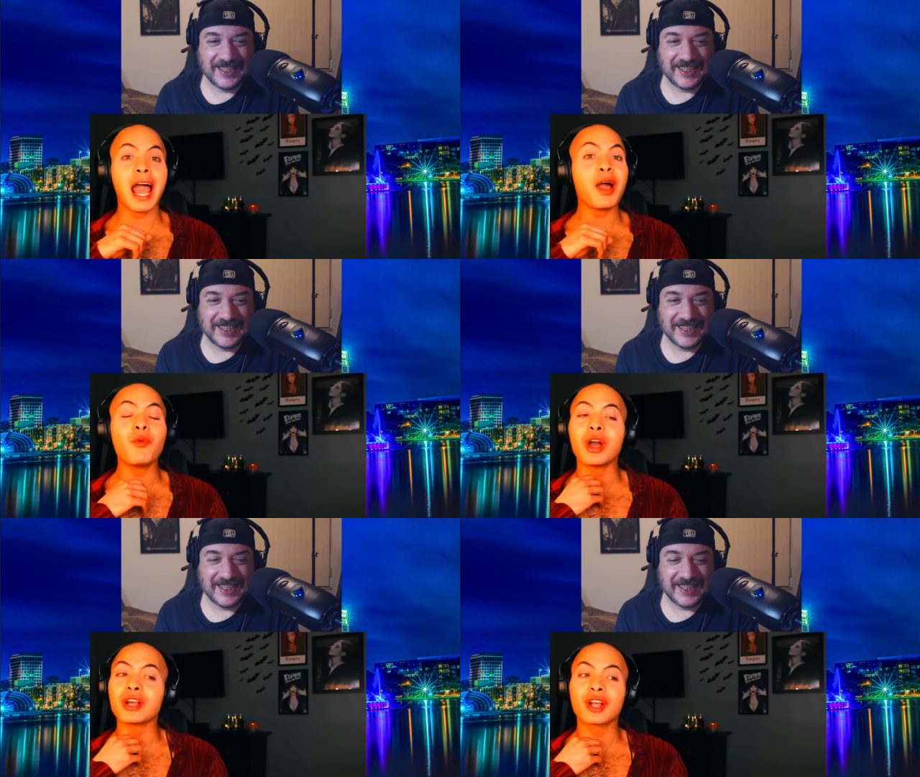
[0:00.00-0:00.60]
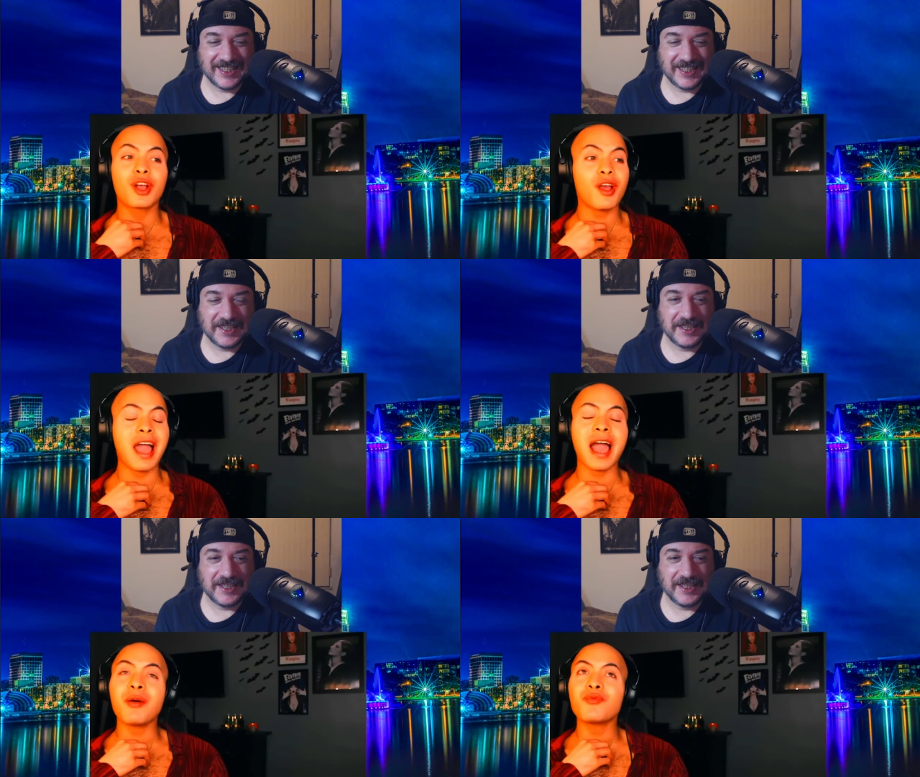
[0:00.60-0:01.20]
Speaker 1: I would,
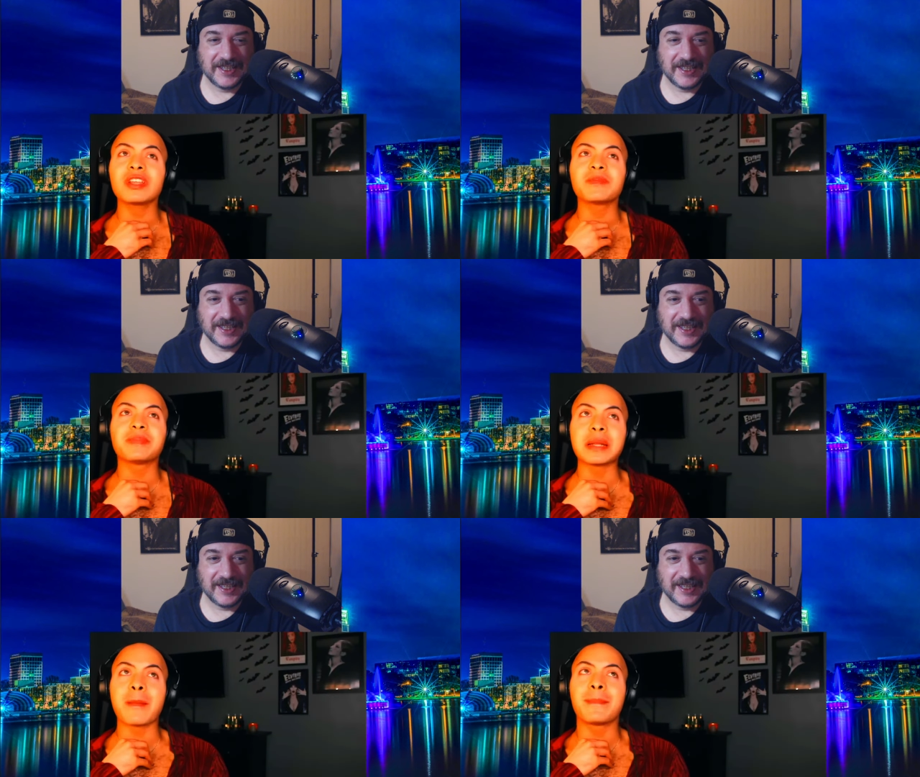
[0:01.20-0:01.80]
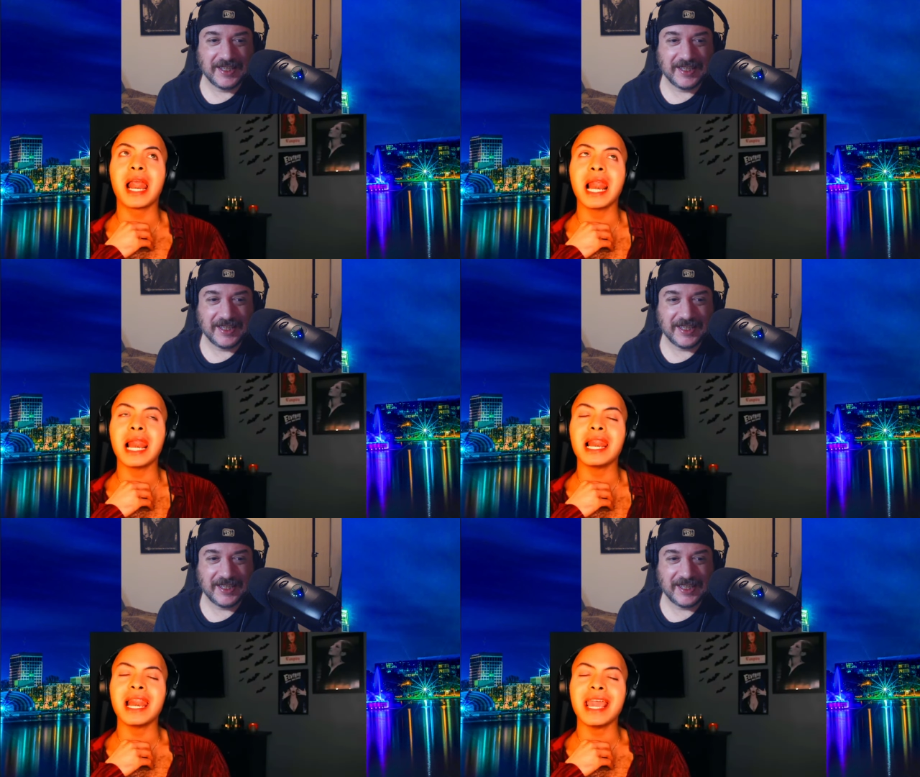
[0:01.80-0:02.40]
girl, I would have been
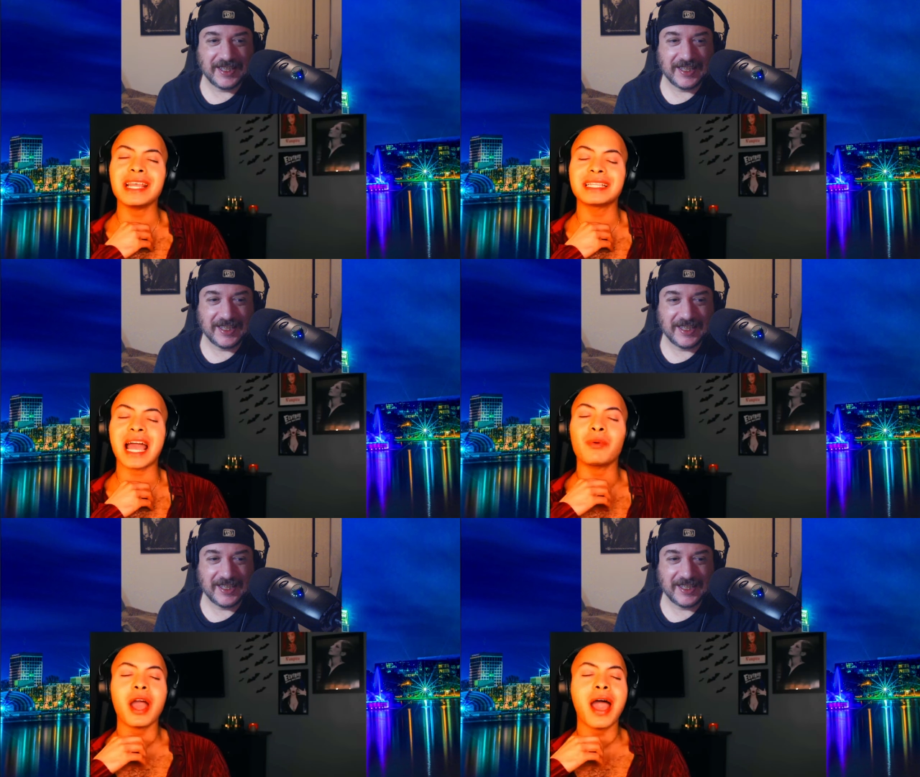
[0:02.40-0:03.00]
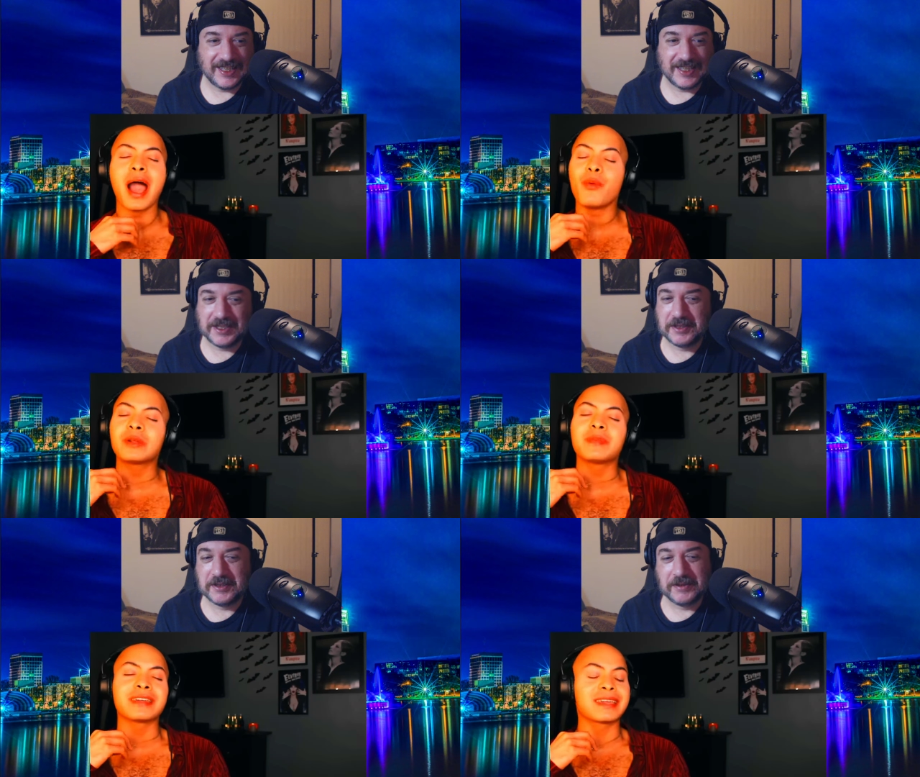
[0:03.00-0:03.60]
police. I, I
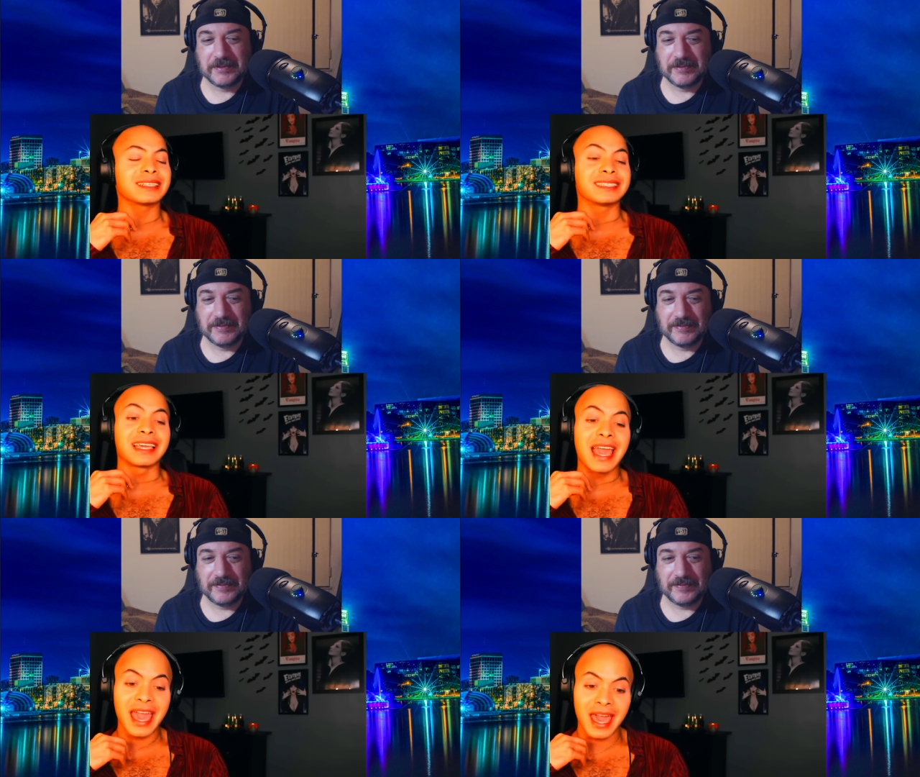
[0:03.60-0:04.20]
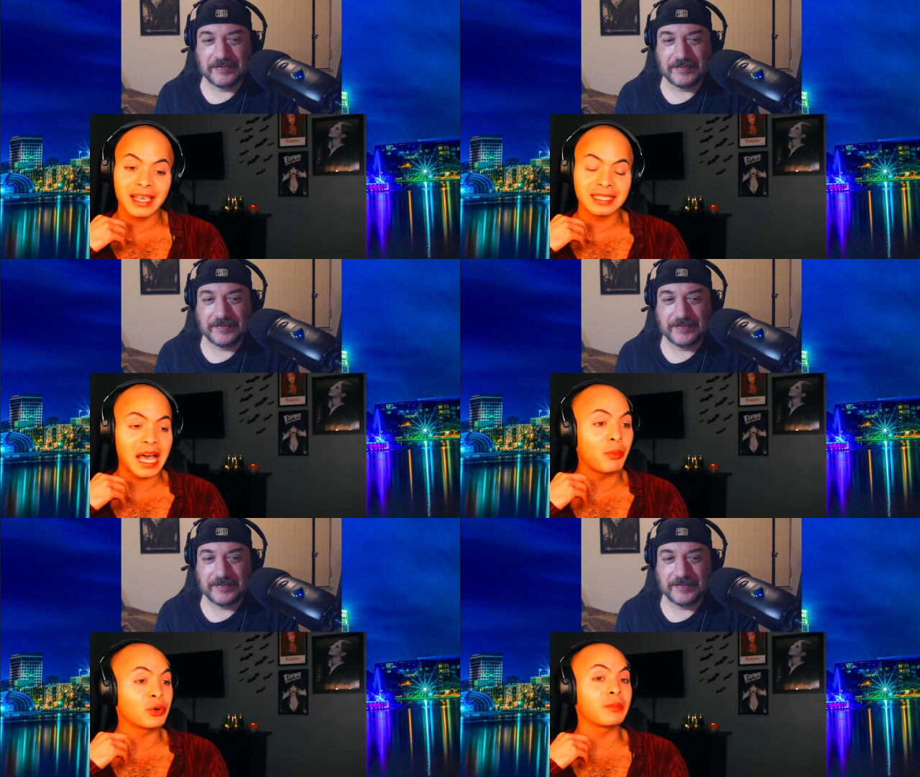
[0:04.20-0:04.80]
would have been kissing ass.
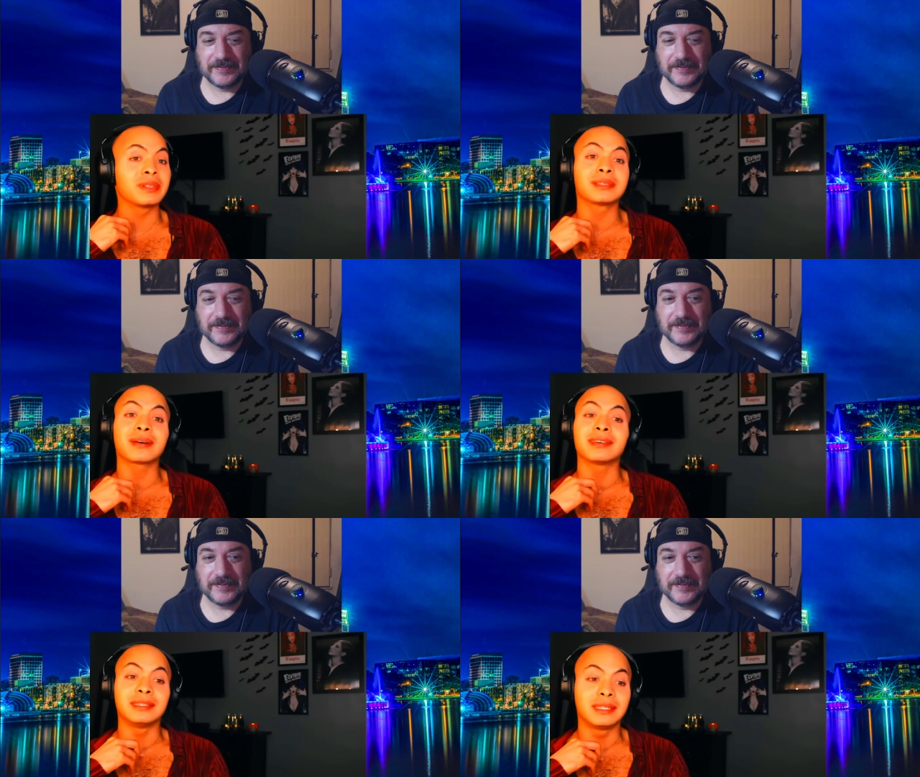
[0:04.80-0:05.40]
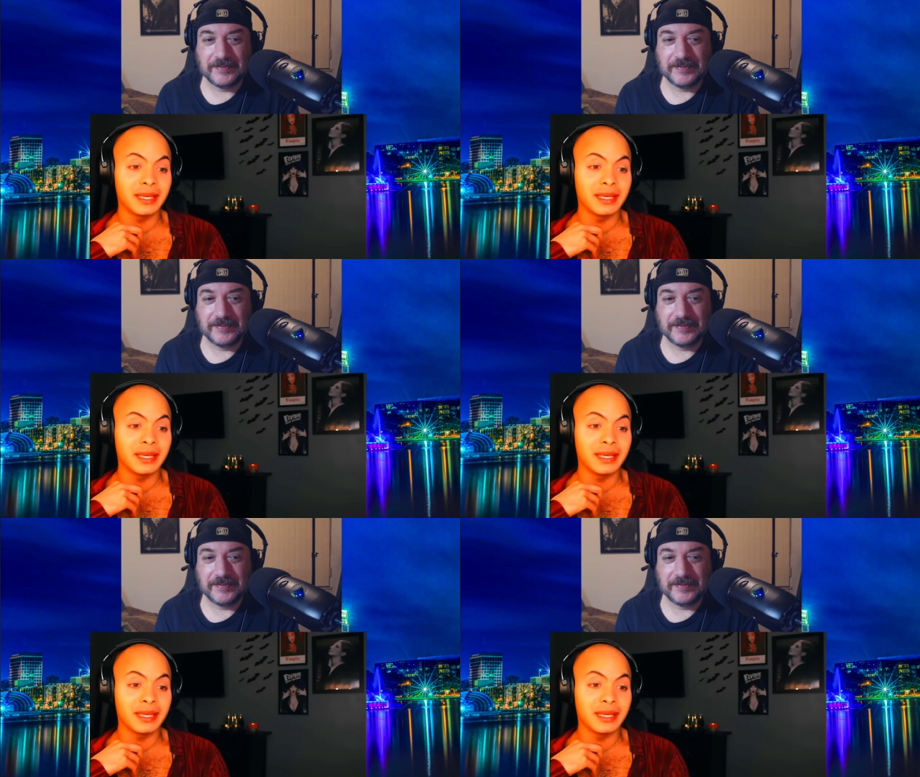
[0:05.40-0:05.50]
I would have been sucking.